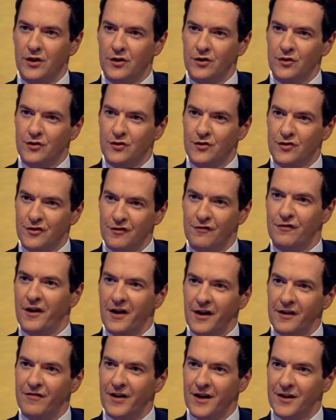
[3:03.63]
could
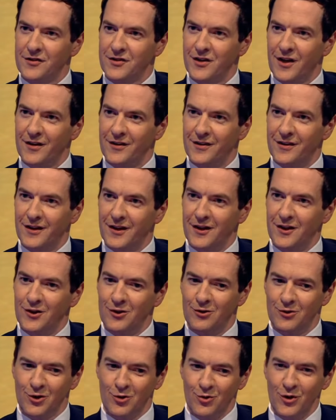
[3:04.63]
survive outside the
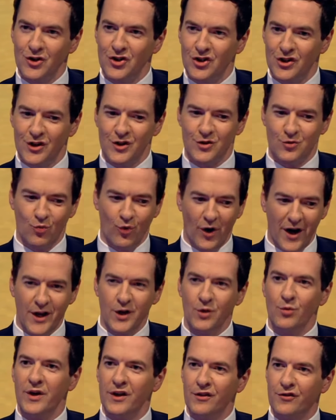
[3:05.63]
EU. The question is, no, where
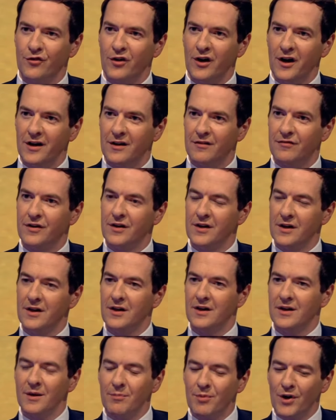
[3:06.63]
do we thrive? okay.
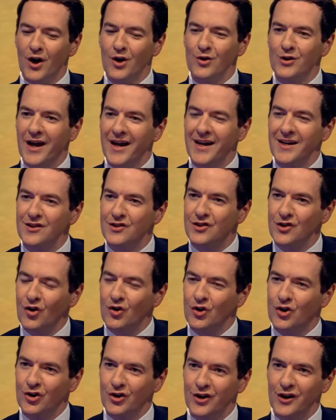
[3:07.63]
Yeah, but okay is
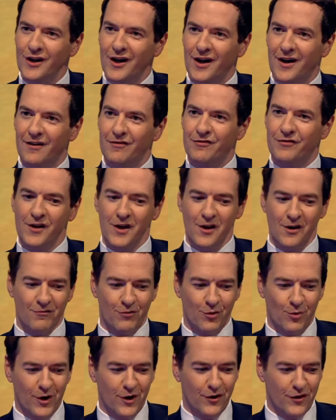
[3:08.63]
not good enough
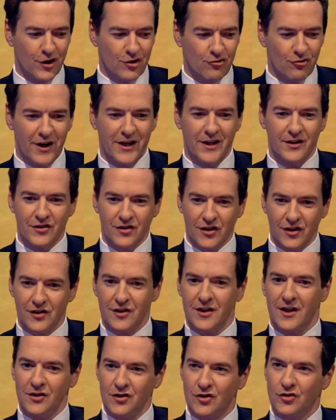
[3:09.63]
for one of the great
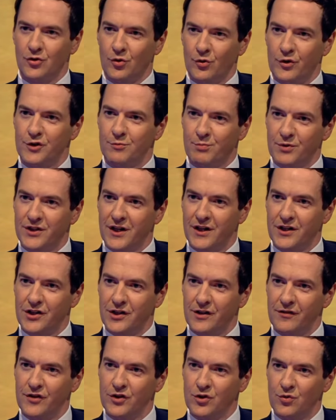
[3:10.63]
success stories,
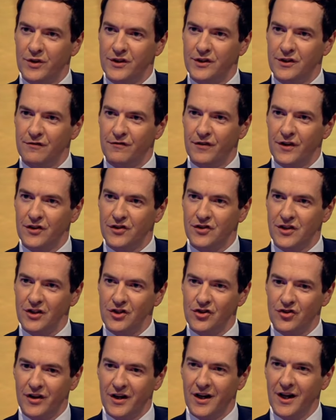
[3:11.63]
potentially, of the 21st
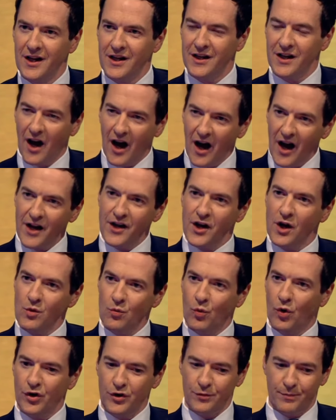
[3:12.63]
century. You know, I
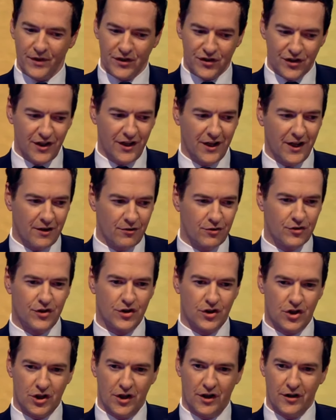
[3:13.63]
don't want to be sitting here as
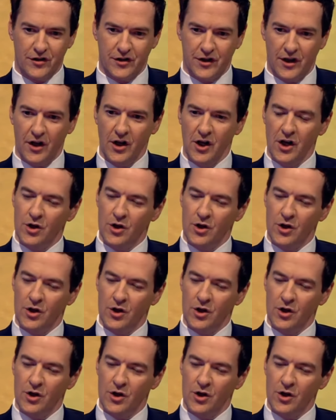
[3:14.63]
the Chancellor